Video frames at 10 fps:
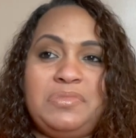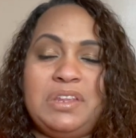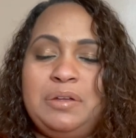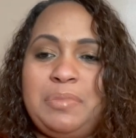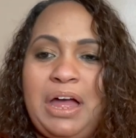
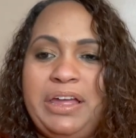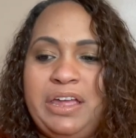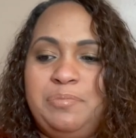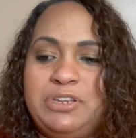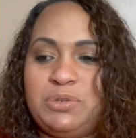Um, I
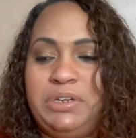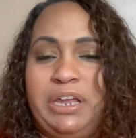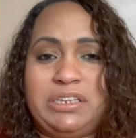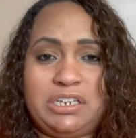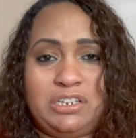am between
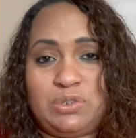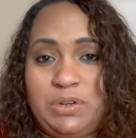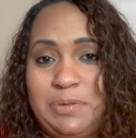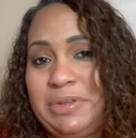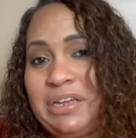18 and
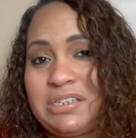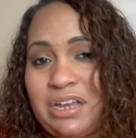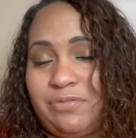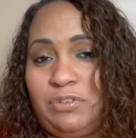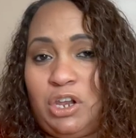20 because
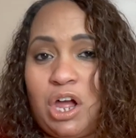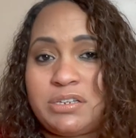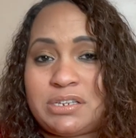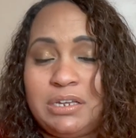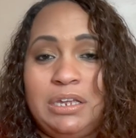I've
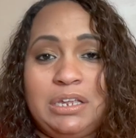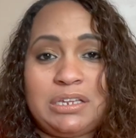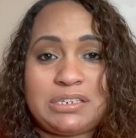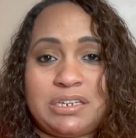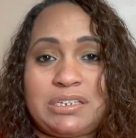lost
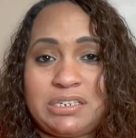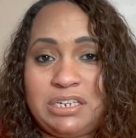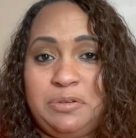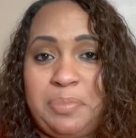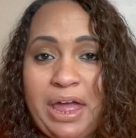
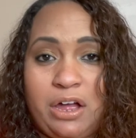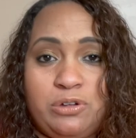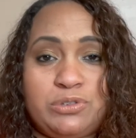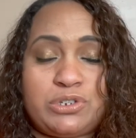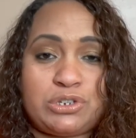16
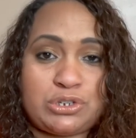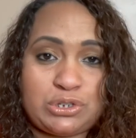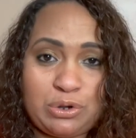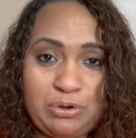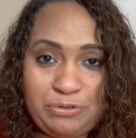pounds
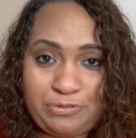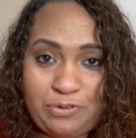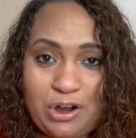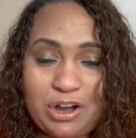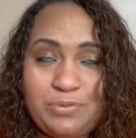so
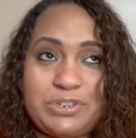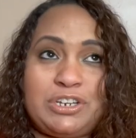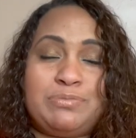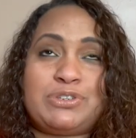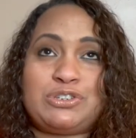far, which
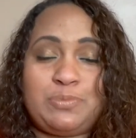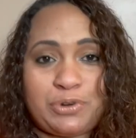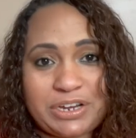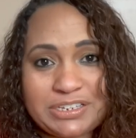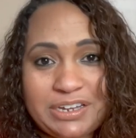I'm super
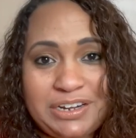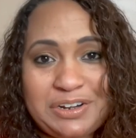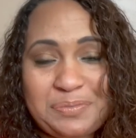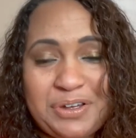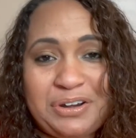excited
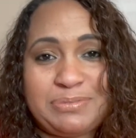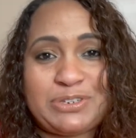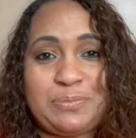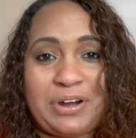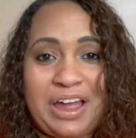about. I'm
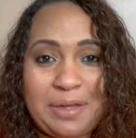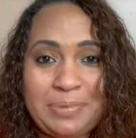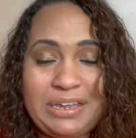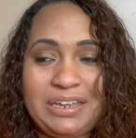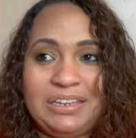super
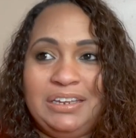happy.